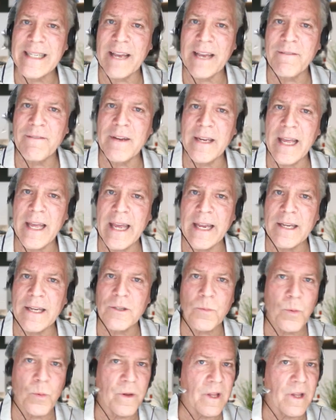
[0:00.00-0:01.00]
they get
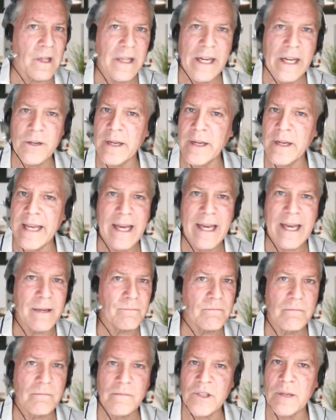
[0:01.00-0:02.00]
7 days where the
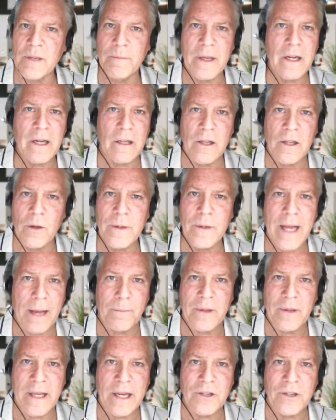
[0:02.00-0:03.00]
lender can't
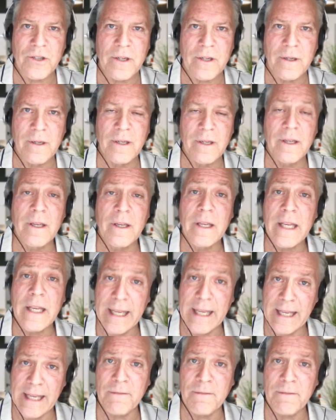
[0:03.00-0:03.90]
submit a loan application.